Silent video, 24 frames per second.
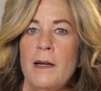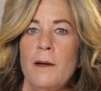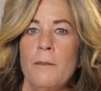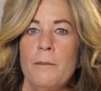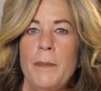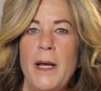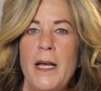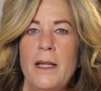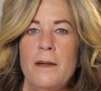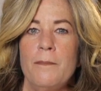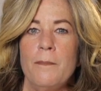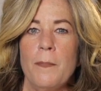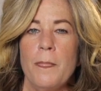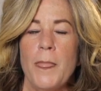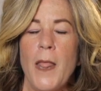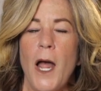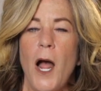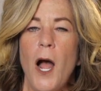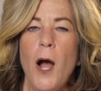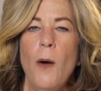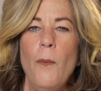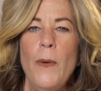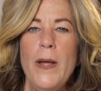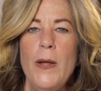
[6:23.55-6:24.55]
But
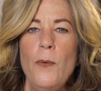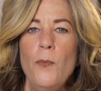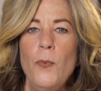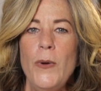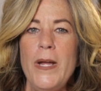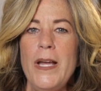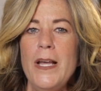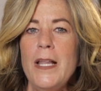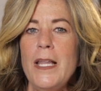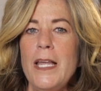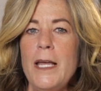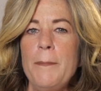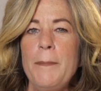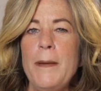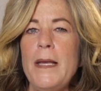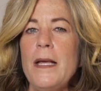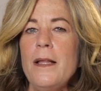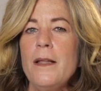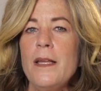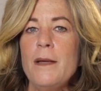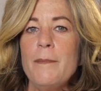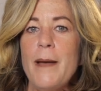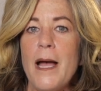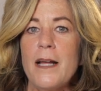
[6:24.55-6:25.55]
are we really
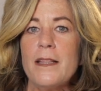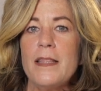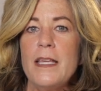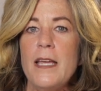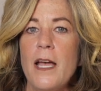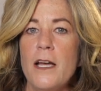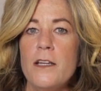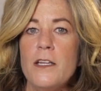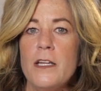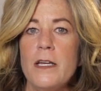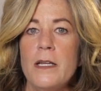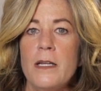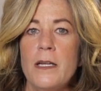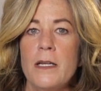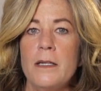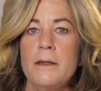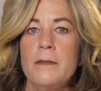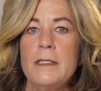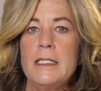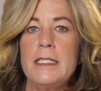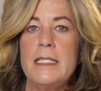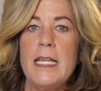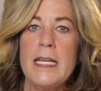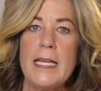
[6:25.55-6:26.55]
peeling back the onion and
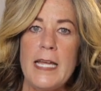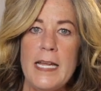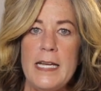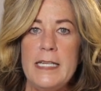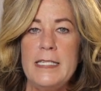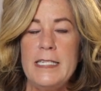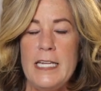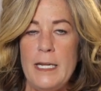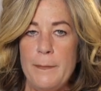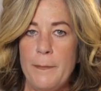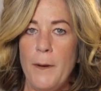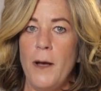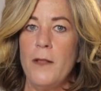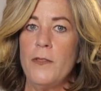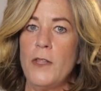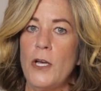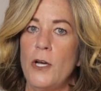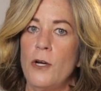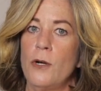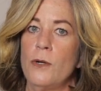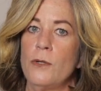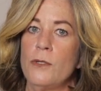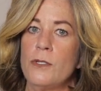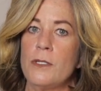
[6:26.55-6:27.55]
digging deep on
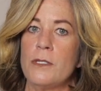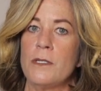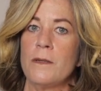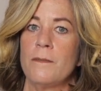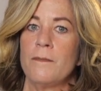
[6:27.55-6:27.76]
those?